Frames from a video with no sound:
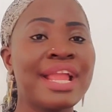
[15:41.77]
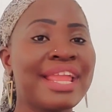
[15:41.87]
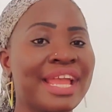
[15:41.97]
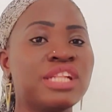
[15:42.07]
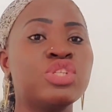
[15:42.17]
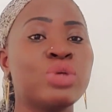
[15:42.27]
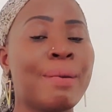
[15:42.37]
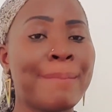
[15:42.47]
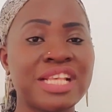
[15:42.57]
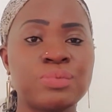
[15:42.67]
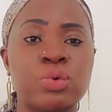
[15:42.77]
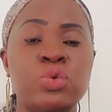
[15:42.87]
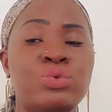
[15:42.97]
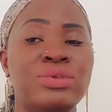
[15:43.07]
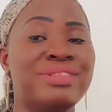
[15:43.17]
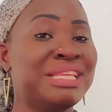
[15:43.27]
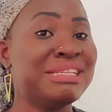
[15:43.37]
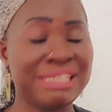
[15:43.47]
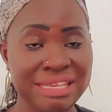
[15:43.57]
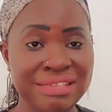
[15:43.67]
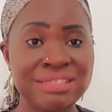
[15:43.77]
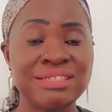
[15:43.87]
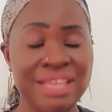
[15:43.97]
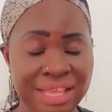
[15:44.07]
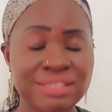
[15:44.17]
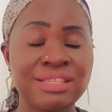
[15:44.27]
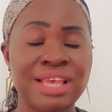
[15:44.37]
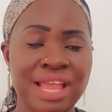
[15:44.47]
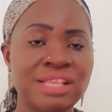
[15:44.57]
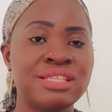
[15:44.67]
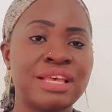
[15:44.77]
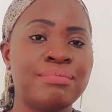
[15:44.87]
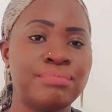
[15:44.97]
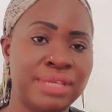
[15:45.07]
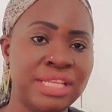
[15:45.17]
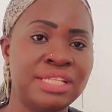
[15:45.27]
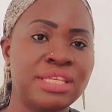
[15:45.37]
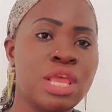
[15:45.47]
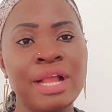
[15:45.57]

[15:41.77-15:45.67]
get your passport within days. Yes, guys, I mean it.